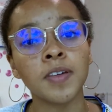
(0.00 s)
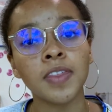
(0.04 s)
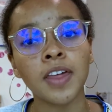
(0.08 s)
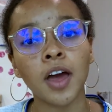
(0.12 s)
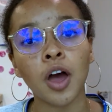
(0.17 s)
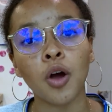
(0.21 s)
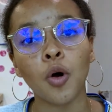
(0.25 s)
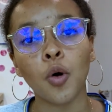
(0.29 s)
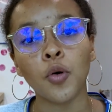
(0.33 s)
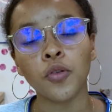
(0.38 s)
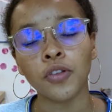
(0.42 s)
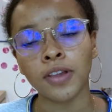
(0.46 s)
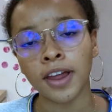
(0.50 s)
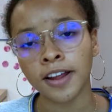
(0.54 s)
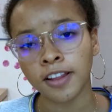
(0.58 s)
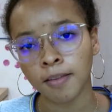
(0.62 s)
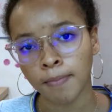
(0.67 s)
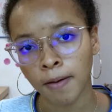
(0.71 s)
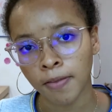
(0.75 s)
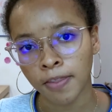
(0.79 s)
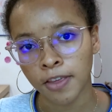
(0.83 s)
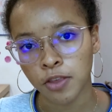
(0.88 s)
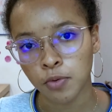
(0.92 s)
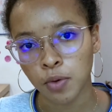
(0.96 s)
that I also liked
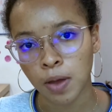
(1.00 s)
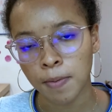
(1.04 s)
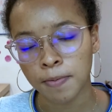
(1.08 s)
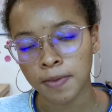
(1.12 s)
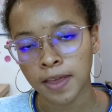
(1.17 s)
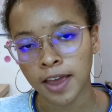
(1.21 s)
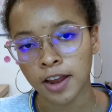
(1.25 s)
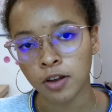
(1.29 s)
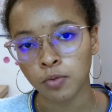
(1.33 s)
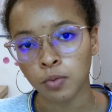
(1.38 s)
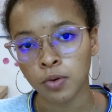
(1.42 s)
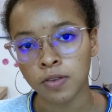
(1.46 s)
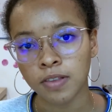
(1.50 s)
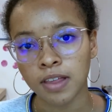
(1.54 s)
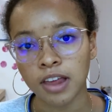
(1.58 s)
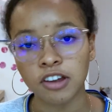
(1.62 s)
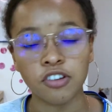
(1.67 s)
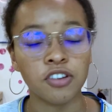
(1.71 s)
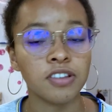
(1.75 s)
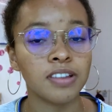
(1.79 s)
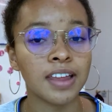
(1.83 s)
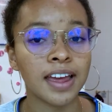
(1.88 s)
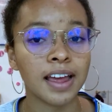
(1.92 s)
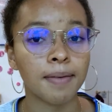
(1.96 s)
about this website was that,
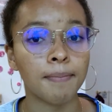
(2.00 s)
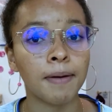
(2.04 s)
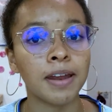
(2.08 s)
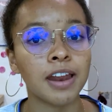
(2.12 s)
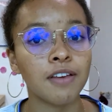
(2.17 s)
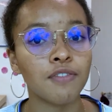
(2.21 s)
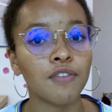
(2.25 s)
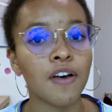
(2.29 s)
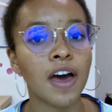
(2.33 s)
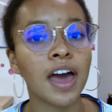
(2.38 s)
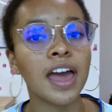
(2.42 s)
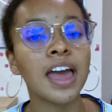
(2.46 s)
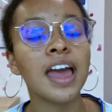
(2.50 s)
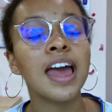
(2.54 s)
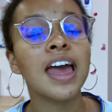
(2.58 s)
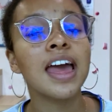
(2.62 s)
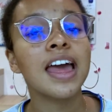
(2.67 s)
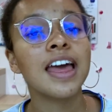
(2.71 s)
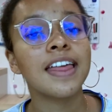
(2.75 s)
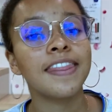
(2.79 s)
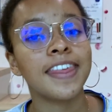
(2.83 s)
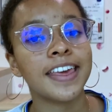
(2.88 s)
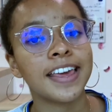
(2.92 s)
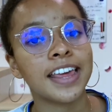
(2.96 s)
just like Medify,
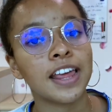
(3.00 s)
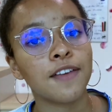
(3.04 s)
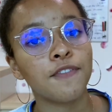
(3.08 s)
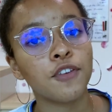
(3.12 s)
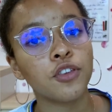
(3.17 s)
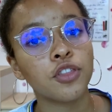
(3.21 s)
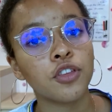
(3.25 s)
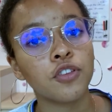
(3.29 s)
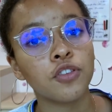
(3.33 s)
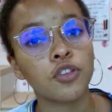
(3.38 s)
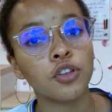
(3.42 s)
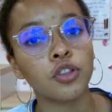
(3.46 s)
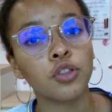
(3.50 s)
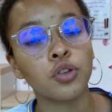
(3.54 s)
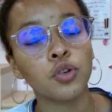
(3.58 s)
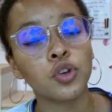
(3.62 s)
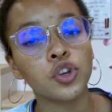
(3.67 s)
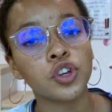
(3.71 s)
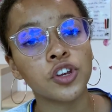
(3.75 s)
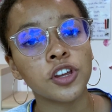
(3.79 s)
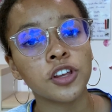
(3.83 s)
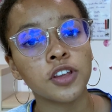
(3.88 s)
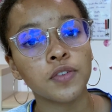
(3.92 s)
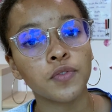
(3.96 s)
they give you the
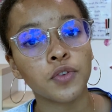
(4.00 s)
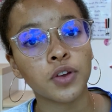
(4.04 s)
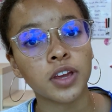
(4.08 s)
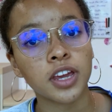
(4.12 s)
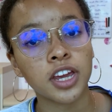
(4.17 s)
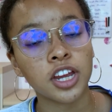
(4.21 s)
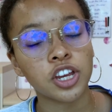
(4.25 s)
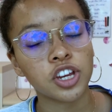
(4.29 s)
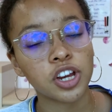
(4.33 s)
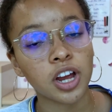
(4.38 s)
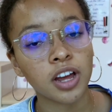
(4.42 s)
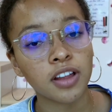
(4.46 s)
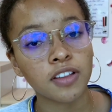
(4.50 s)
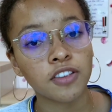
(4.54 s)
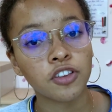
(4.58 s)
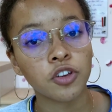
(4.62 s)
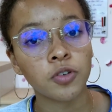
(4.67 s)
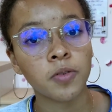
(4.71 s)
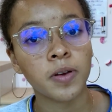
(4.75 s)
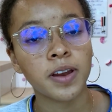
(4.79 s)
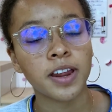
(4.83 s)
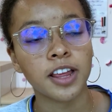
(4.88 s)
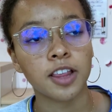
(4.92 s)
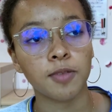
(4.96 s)
solutions for each answer
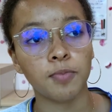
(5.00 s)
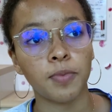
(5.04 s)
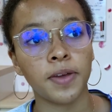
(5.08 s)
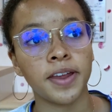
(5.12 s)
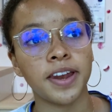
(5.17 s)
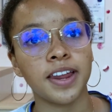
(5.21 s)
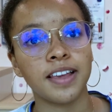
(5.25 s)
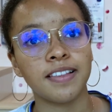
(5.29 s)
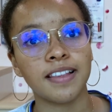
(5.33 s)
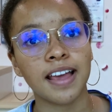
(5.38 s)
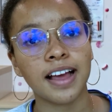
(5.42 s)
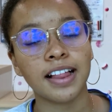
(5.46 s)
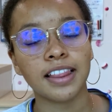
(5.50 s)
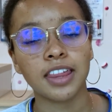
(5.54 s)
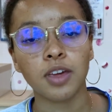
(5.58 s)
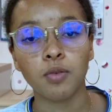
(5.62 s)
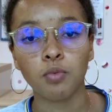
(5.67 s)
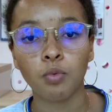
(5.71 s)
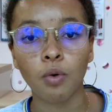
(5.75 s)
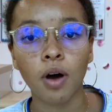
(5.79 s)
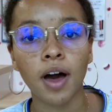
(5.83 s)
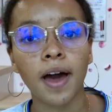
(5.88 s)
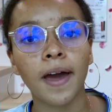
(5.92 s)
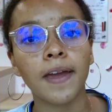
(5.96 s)
and explain exactly
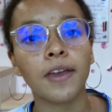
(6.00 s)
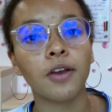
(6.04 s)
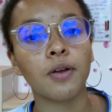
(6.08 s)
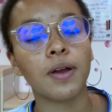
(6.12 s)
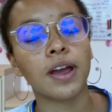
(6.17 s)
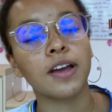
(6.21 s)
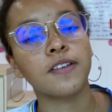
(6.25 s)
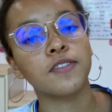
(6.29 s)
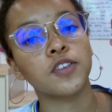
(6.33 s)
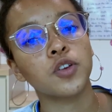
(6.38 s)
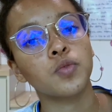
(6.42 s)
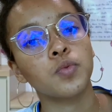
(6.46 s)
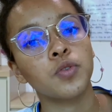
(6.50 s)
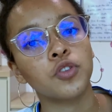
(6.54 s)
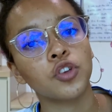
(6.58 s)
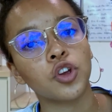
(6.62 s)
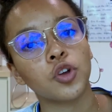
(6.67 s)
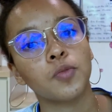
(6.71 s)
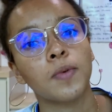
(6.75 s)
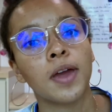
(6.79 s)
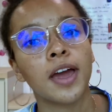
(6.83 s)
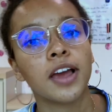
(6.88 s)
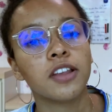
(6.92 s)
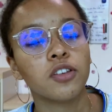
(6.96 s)
why your answer was
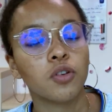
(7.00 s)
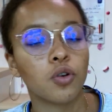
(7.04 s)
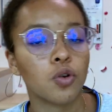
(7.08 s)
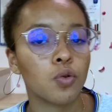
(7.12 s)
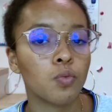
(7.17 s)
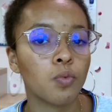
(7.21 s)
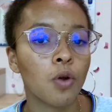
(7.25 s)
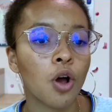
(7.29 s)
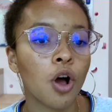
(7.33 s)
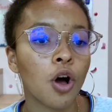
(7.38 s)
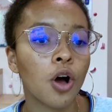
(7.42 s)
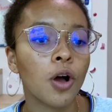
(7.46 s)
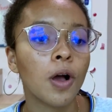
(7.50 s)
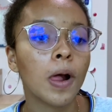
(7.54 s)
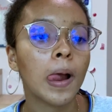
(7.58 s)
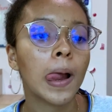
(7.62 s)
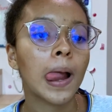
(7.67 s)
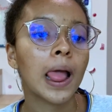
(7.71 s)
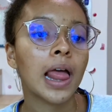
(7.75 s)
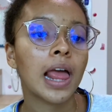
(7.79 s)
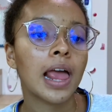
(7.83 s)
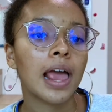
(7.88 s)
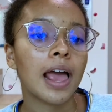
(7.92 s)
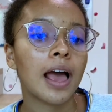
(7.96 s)
correct or wrong.
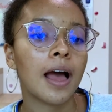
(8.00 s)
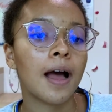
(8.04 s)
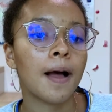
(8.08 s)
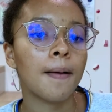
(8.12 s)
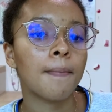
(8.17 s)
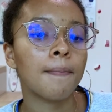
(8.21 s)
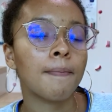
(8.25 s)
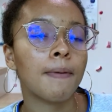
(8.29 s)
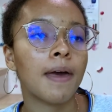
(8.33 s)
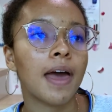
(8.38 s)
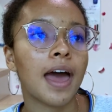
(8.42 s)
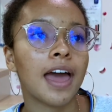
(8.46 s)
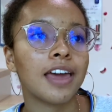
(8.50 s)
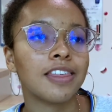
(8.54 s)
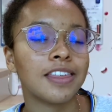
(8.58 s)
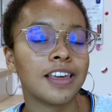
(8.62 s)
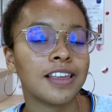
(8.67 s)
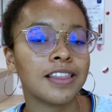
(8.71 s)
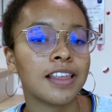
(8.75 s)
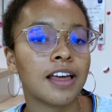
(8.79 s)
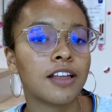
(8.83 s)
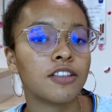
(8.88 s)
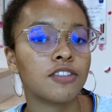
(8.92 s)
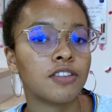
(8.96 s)
I
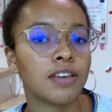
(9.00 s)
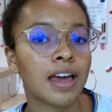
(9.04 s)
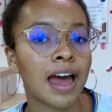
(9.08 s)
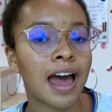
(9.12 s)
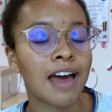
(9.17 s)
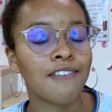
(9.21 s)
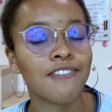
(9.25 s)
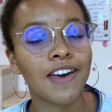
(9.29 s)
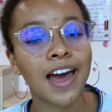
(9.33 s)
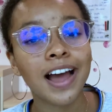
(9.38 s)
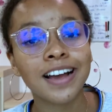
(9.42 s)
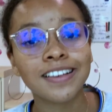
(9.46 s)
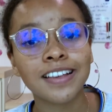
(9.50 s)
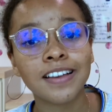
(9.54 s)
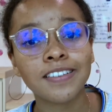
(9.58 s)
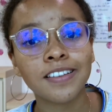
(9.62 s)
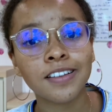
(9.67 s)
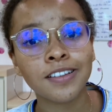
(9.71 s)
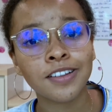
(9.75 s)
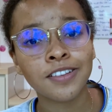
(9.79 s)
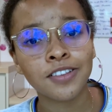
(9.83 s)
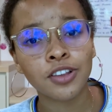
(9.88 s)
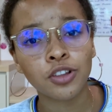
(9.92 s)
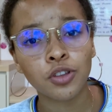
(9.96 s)
think that to have access to
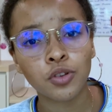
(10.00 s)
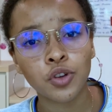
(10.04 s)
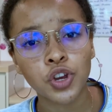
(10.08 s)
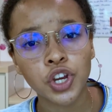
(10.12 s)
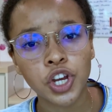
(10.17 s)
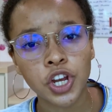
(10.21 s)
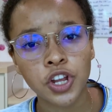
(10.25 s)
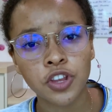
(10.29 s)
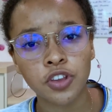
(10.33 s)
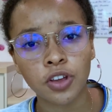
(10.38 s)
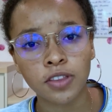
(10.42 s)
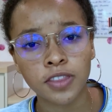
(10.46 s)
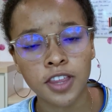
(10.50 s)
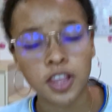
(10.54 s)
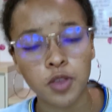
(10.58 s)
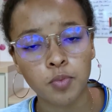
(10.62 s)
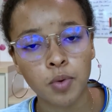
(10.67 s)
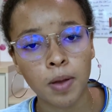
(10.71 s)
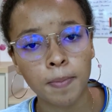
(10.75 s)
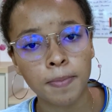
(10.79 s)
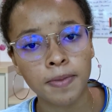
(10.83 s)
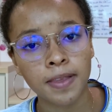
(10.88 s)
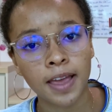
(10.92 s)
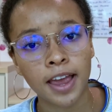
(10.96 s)
the solutions on this
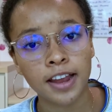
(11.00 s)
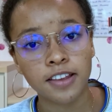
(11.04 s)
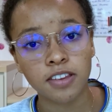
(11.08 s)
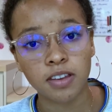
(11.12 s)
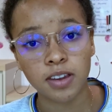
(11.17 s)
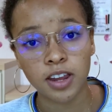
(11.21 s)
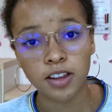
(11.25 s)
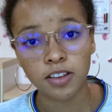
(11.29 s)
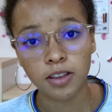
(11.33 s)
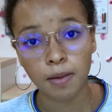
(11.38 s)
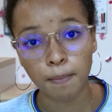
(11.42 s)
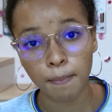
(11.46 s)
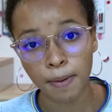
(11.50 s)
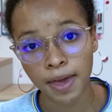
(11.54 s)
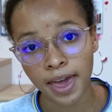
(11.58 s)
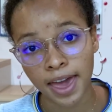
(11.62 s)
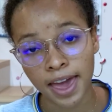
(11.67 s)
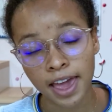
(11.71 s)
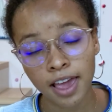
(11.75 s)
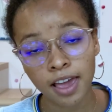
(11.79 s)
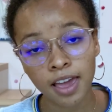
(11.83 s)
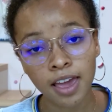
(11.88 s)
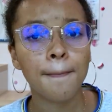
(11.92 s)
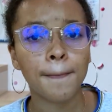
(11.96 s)
website, you need to
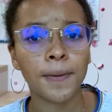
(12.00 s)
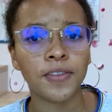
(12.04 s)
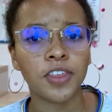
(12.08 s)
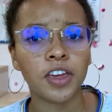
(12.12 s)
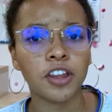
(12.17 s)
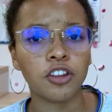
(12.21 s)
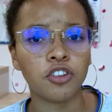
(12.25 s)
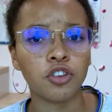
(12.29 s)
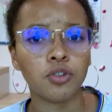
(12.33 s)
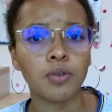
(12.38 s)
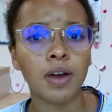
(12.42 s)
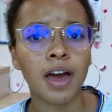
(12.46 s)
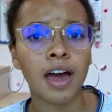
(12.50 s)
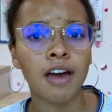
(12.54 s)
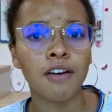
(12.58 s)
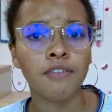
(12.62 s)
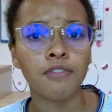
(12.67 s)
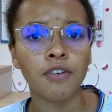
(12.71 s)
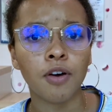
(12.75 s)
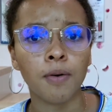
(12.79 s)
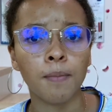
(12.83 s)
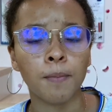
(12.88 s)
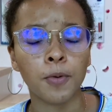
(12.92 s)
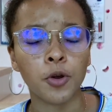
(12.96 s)
pay, but they do have
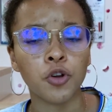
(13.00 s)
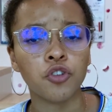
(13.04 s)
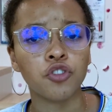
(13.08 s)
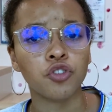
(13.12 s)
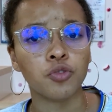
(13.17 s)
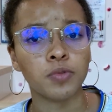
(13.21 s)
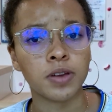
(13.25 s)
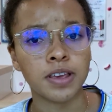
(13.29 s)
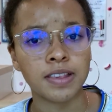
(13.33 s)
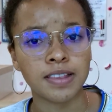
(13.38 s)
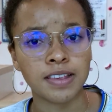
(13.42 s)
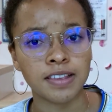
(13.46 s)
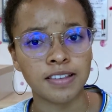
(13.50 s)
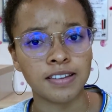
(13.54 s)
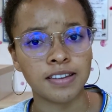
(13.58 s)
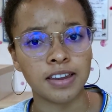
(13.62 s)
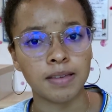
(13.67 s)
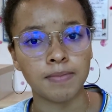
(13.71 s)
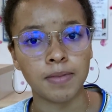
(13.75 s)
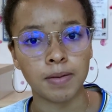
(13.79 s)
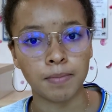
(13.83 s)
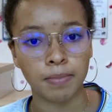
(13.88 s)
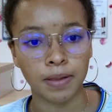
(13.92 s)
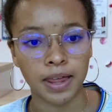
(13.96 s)
a bursary
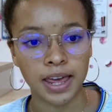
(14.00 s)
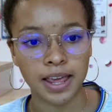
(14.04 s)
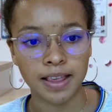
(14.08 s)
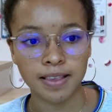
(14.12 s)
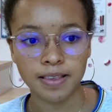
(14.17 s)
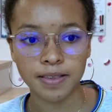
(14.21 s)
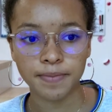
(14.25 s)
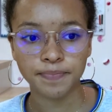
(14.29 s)
system in place.